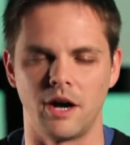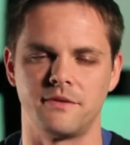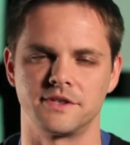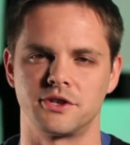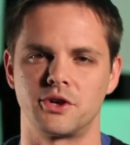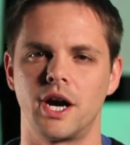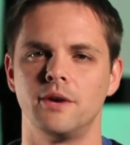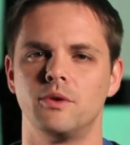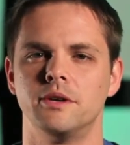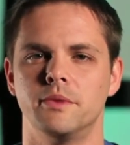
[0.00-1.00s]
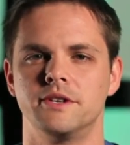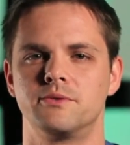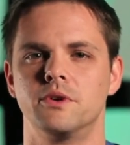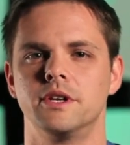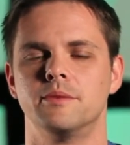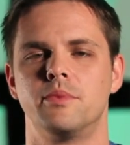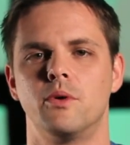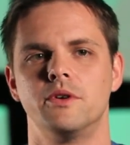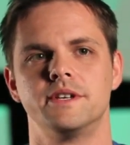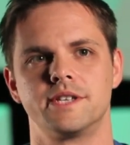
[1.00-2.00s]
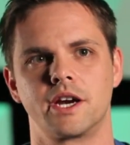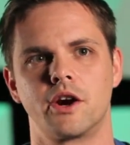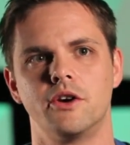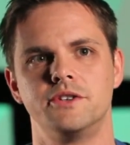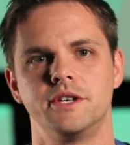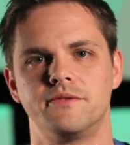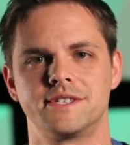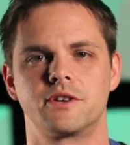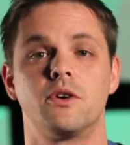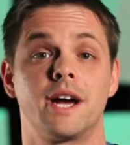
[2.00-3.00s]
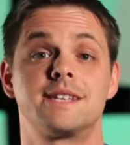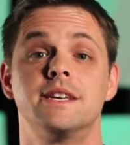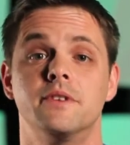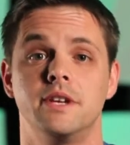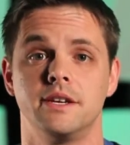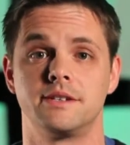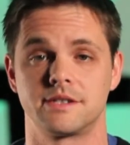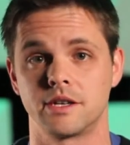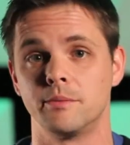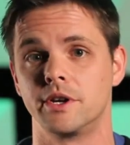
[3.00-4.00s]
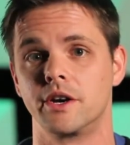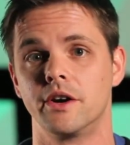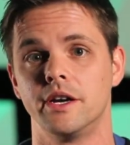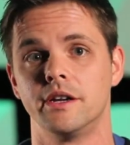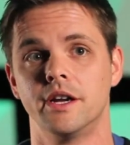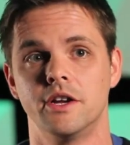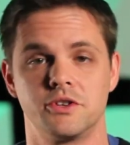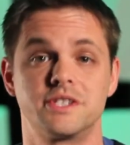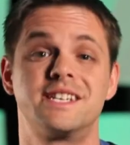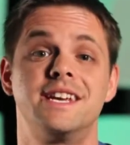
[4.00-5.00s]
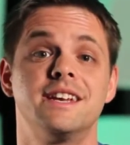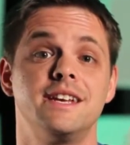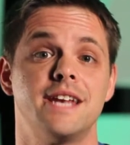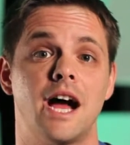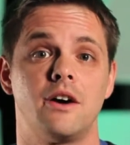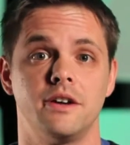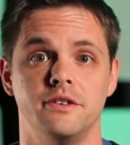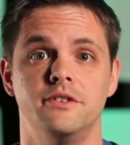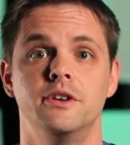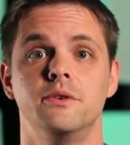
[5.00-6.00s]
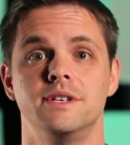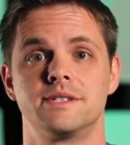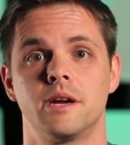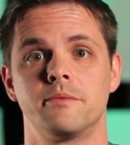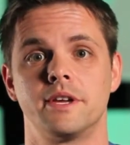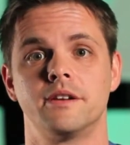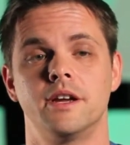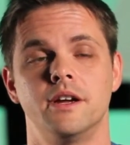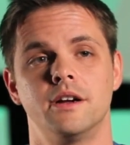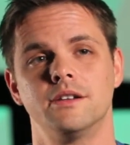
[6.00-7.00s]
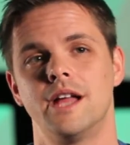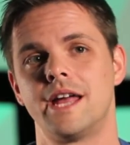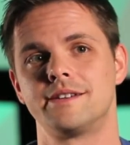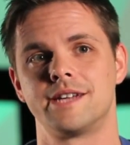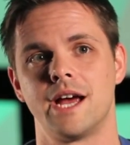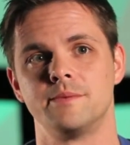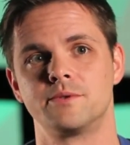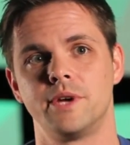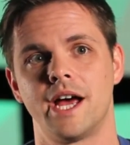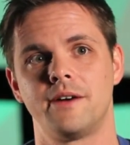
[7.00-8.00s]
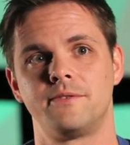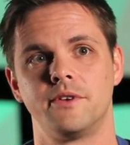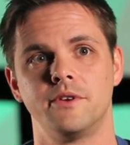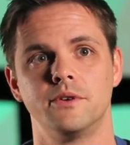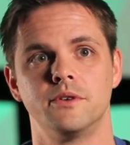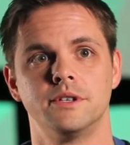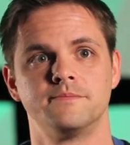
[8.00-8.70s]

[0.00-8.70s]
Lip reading: off as a trite one, but it's really important, is encouraging physical activity to some degree. Just getting out and doing something. A lot of times we have to